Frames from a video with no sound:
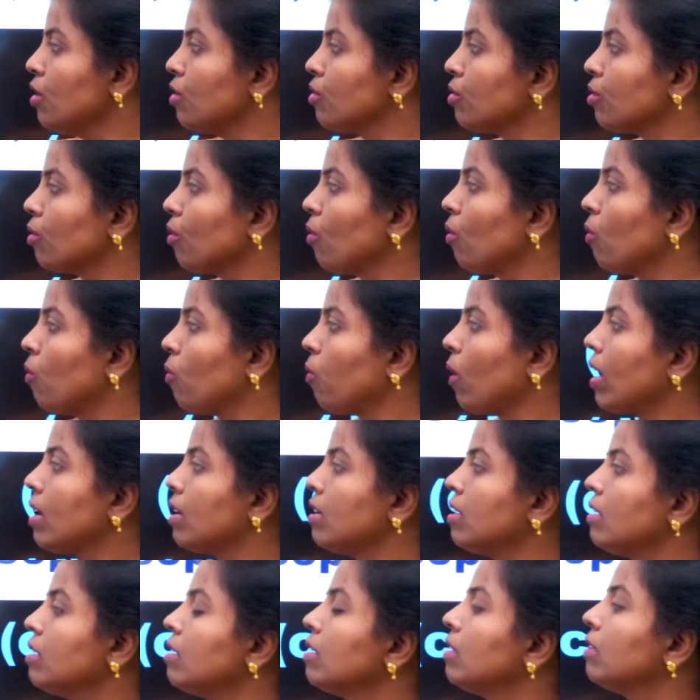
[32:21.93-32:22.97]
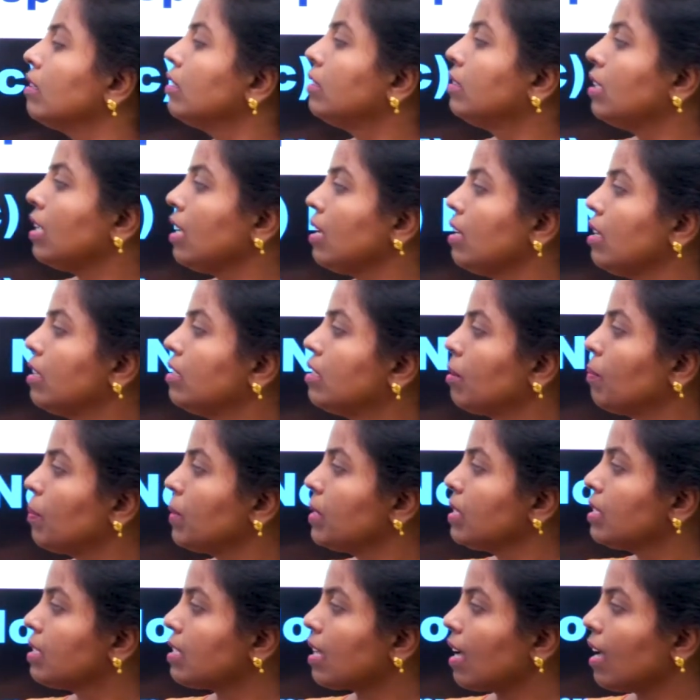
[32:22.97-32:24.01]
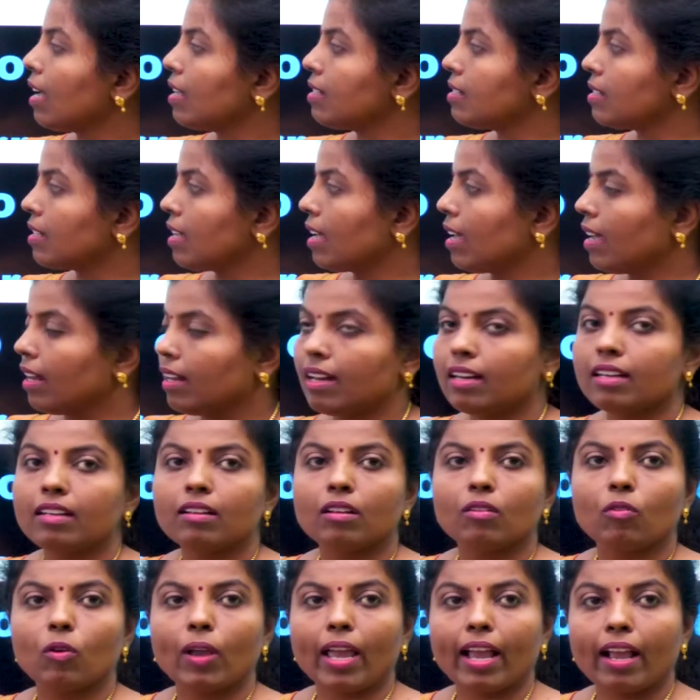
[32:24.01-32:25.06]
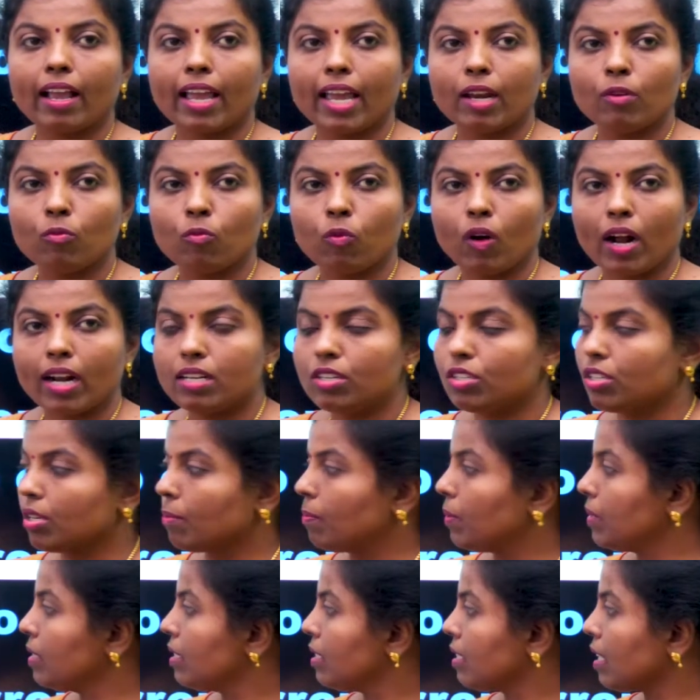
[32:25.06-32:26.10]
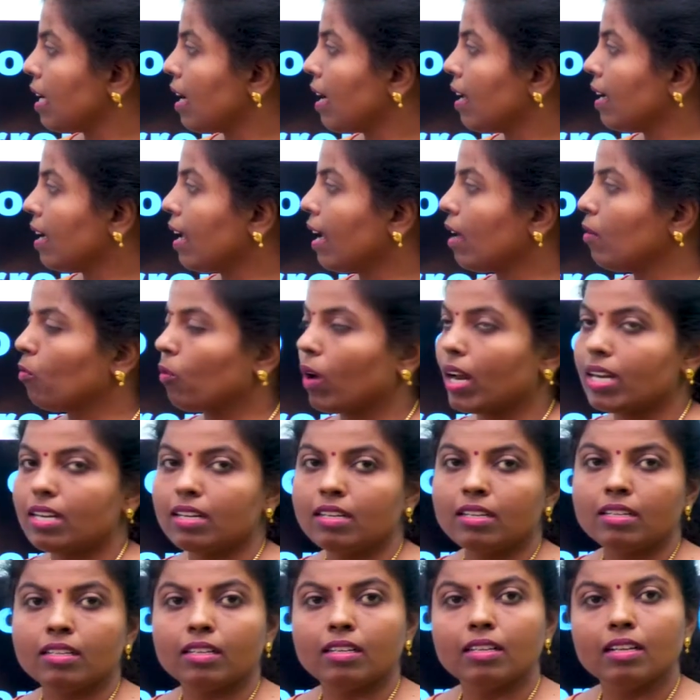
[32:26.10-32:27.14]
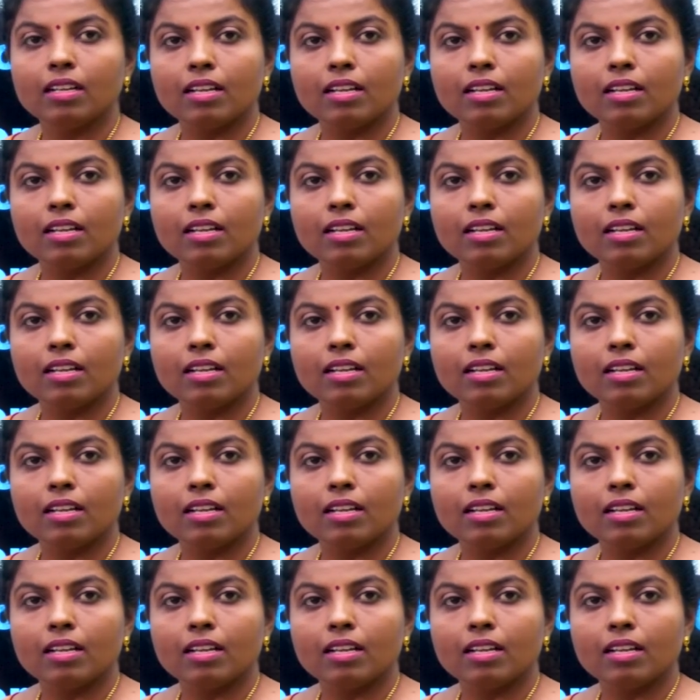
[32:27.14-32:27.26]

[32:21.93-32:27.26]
So 1, 3 triple stars and again 1 triple star and 1